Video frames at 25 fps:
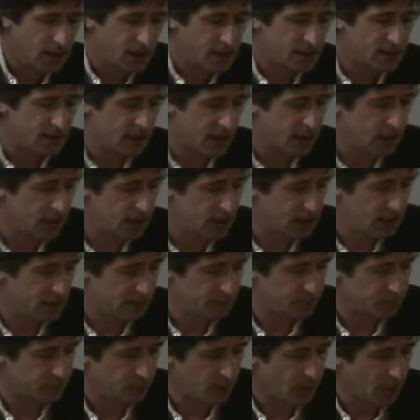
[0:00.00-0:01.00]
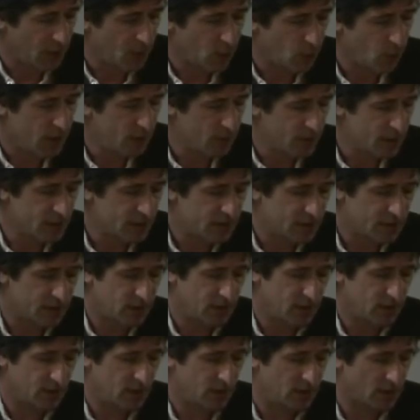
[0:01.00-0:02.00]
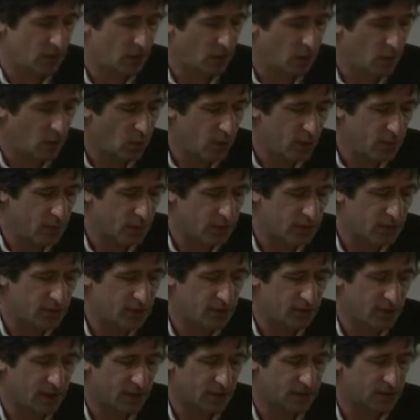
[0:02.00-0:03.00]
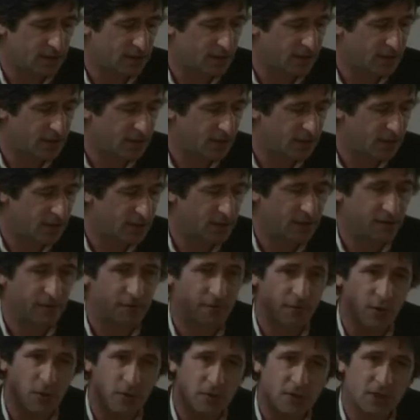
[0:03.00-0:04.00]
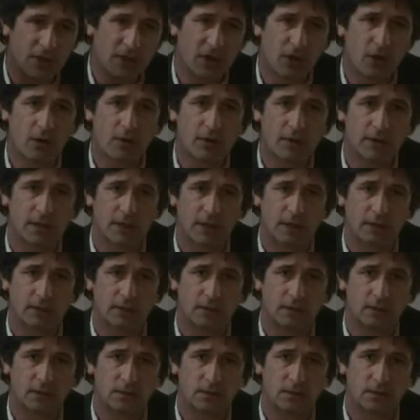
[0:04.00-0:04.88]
Secondly, we must address food security.